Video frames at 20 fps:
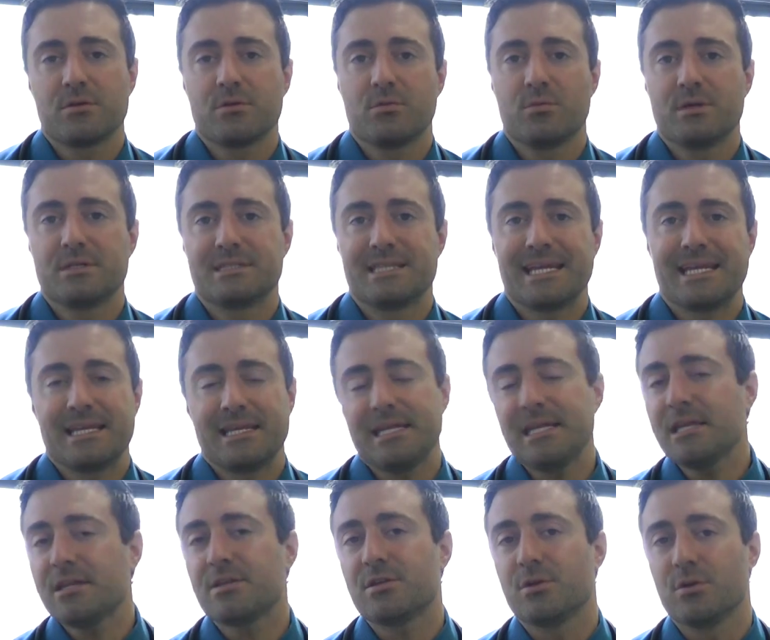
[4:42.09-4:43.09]
to which they
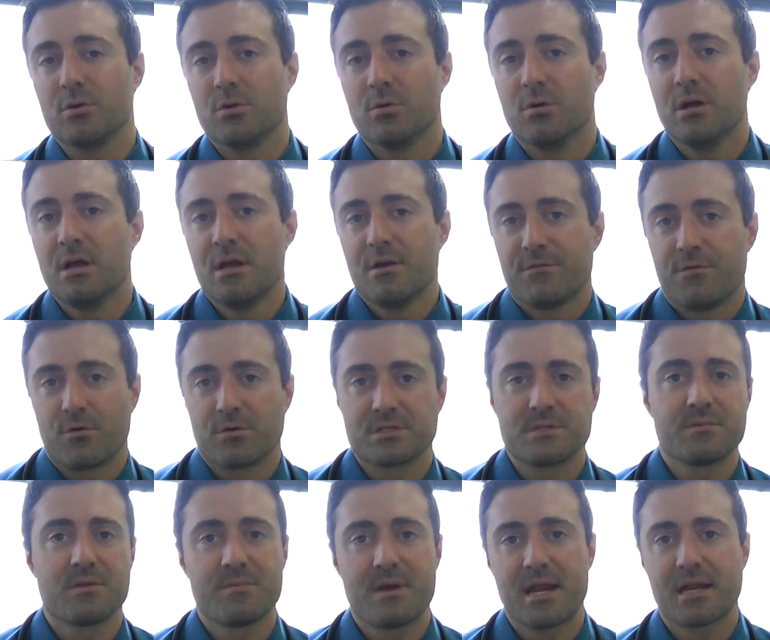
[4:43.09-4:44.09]
need to for
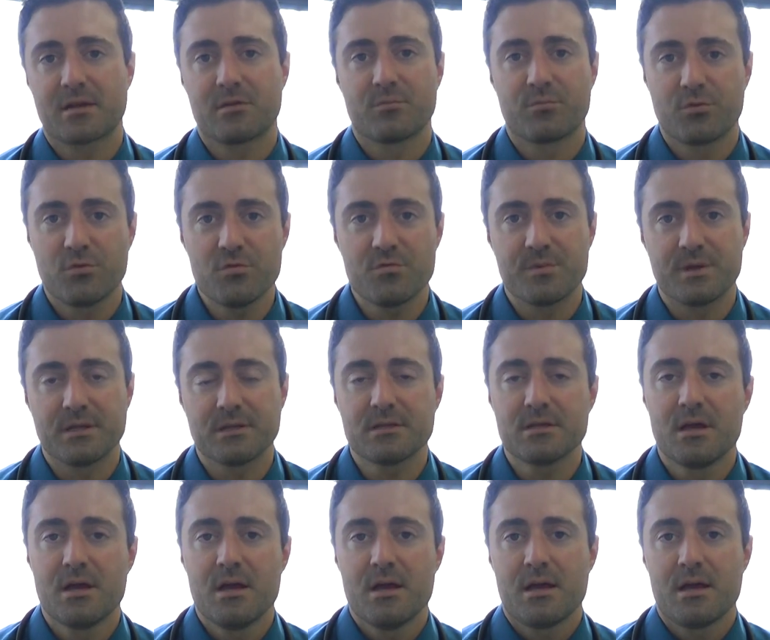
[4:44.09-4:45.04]
symptomatic improvement,